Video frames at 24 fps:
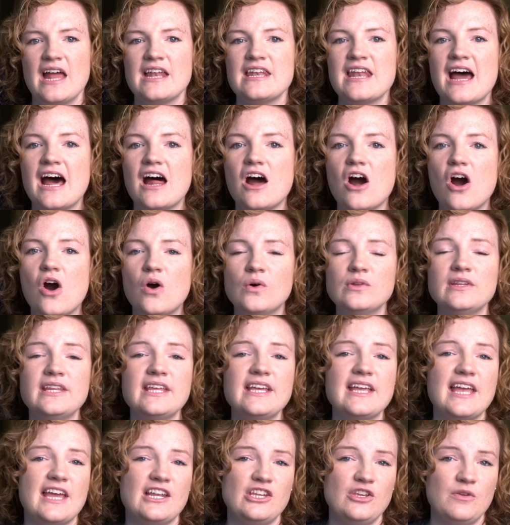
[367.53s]
Not
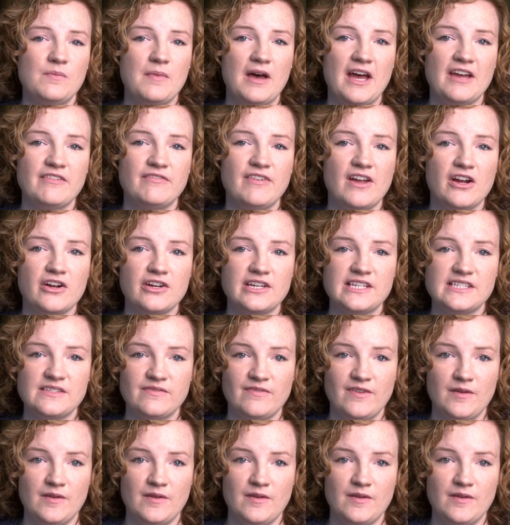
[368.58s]
only can you buy various